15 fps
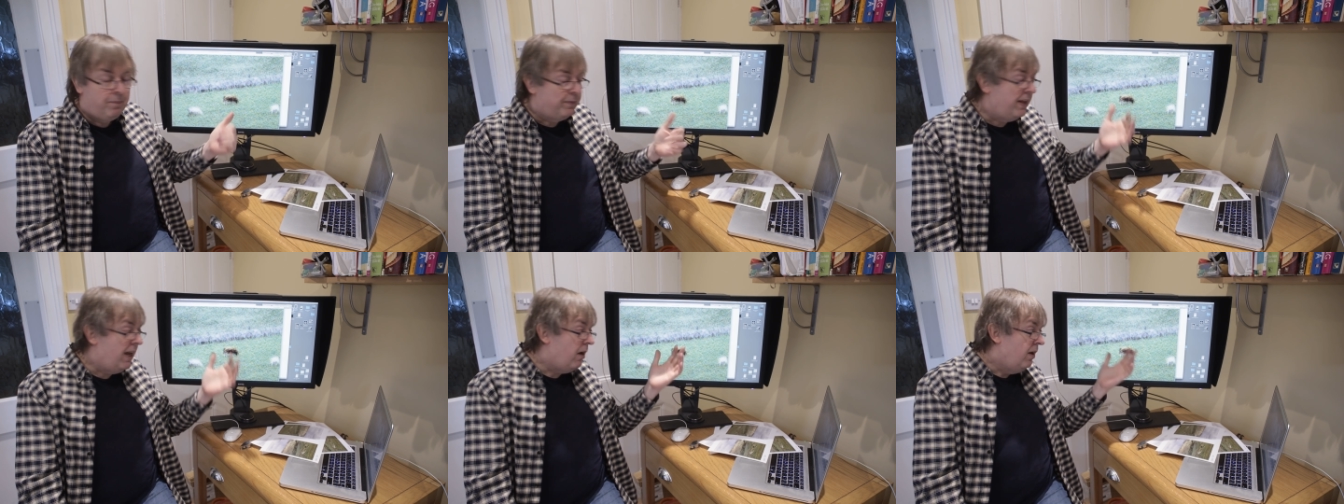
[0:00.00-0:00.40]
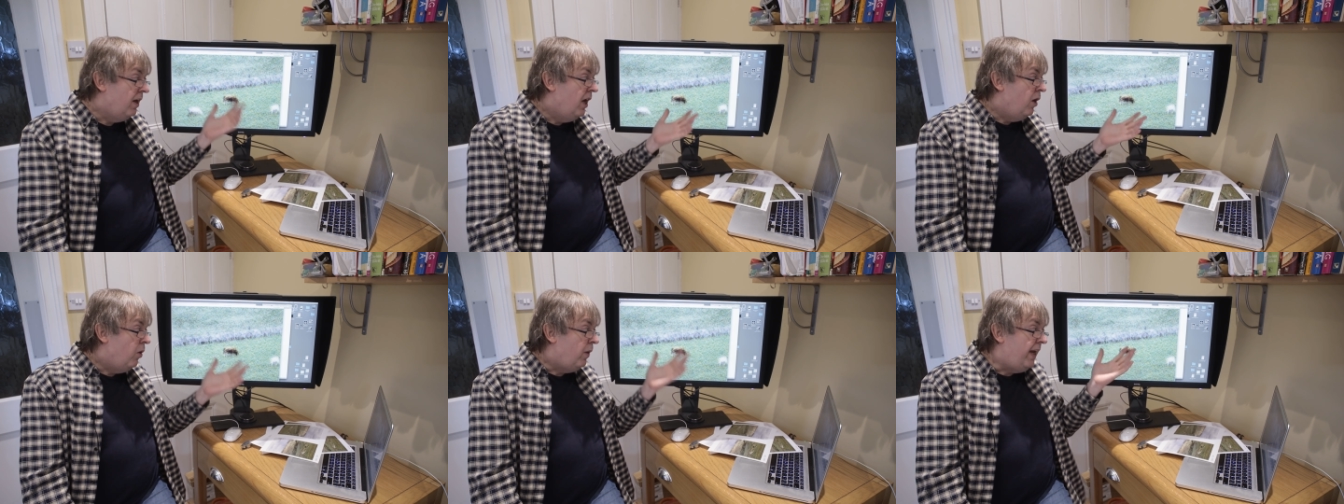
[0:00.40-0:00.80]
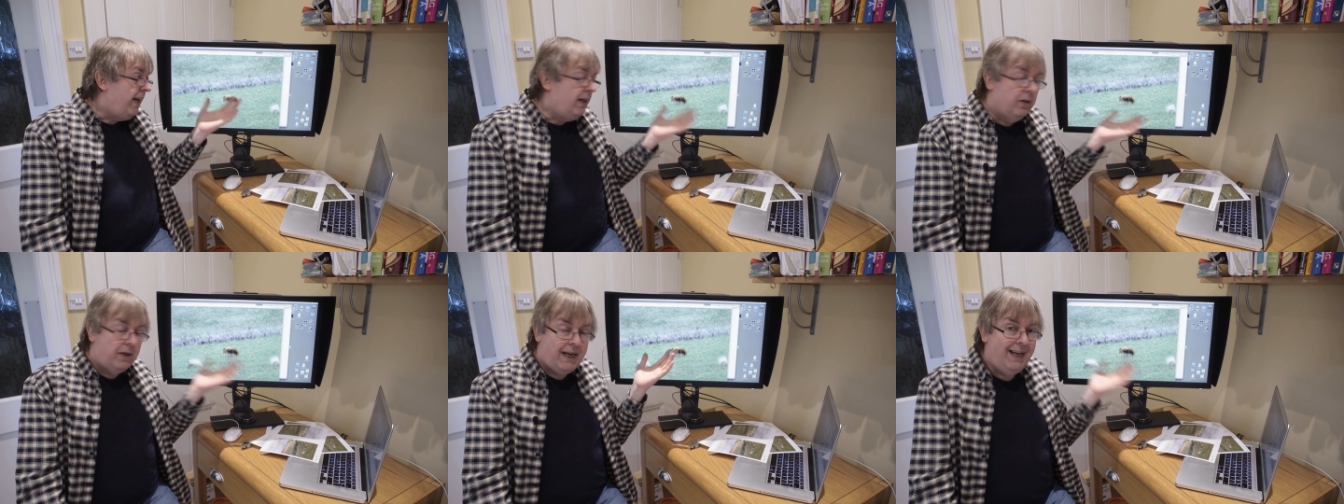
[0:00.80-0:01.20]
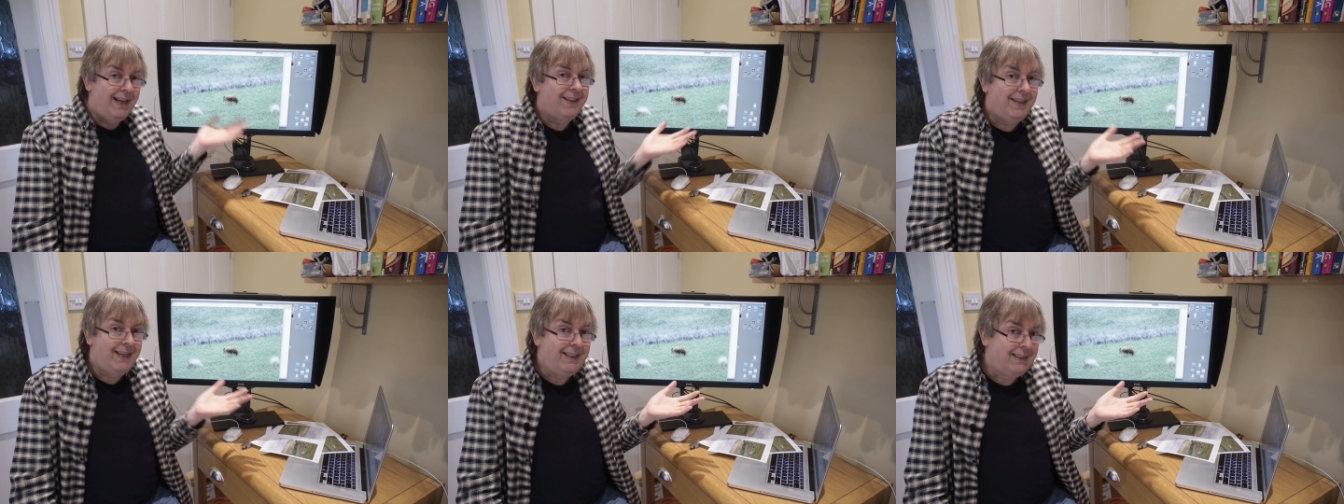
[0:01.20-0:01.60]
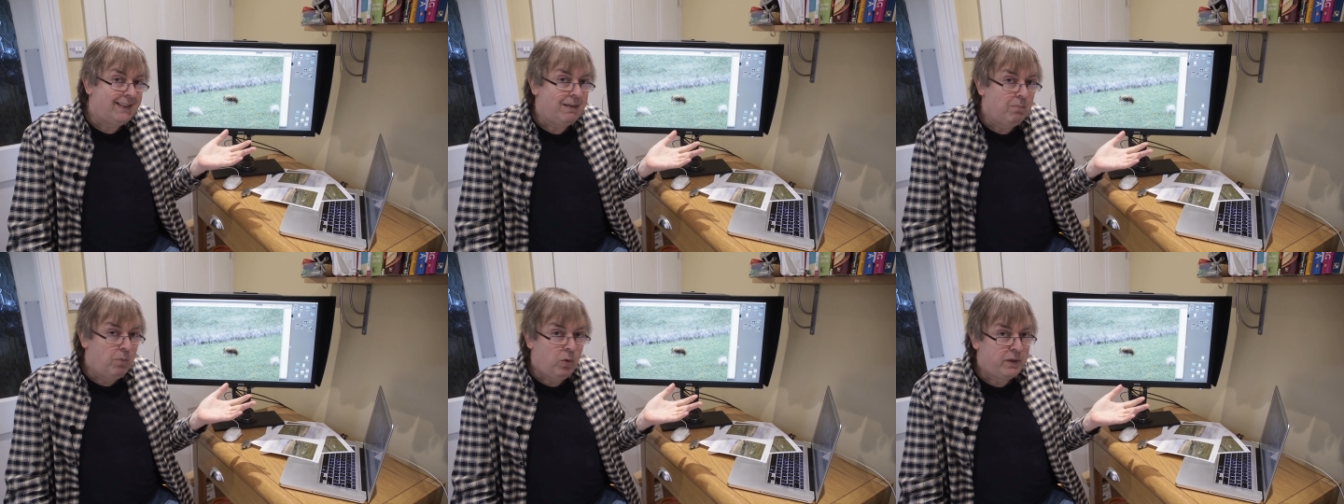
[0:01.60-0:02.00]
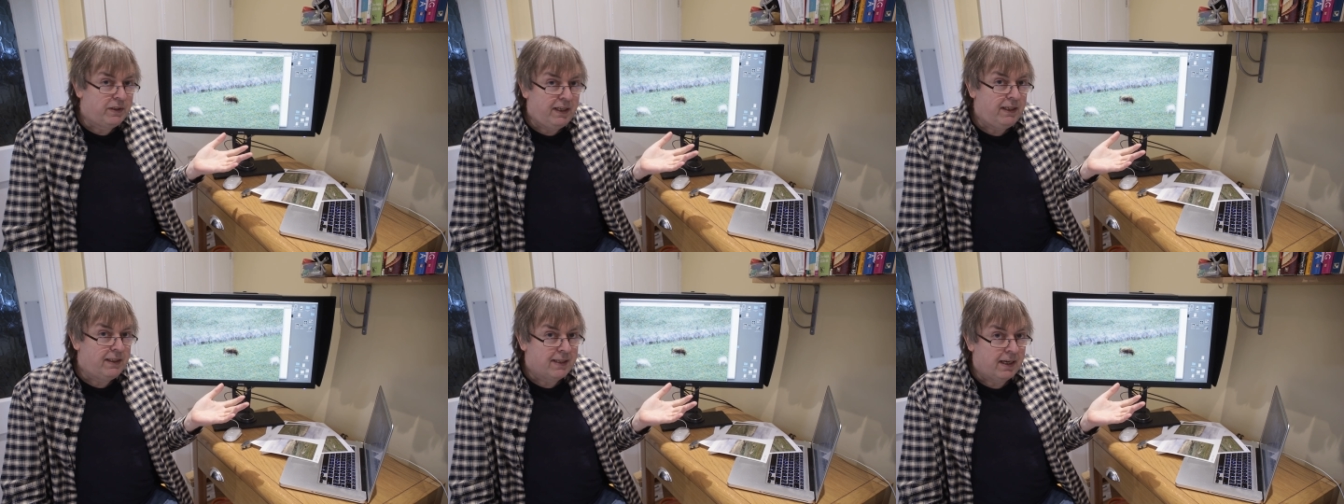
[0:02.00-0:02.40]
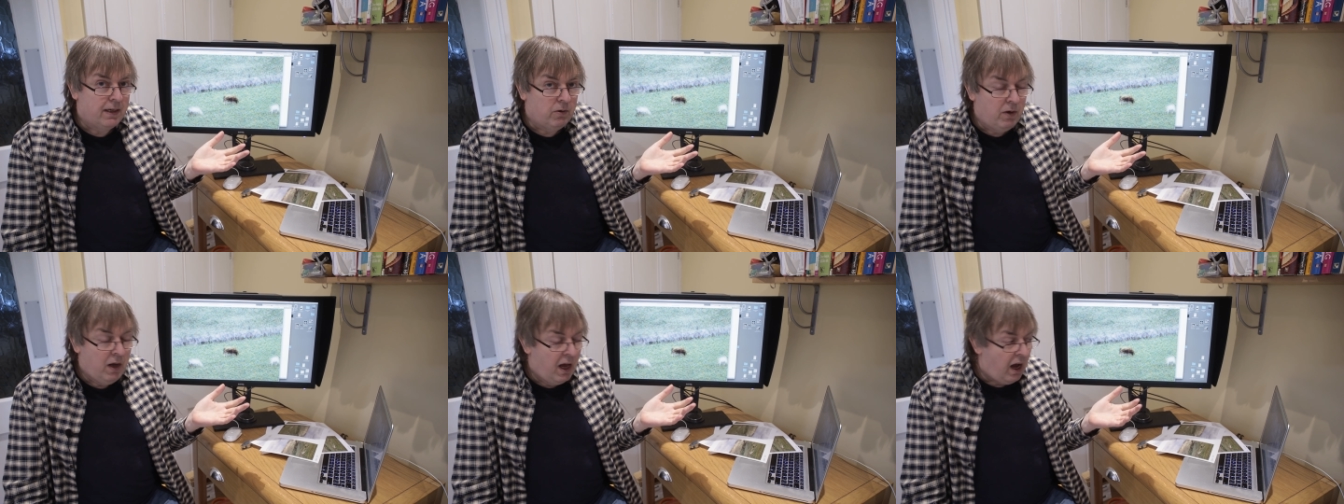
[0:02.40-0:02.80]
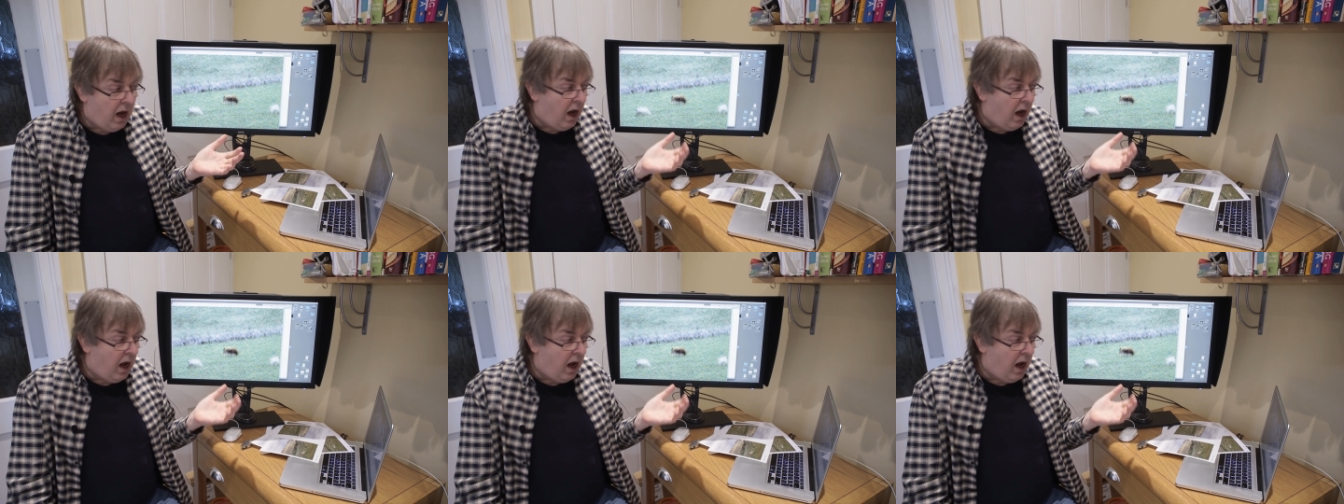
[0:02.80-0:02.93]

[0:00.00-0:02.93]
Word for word: Now, in looking at these in more detail,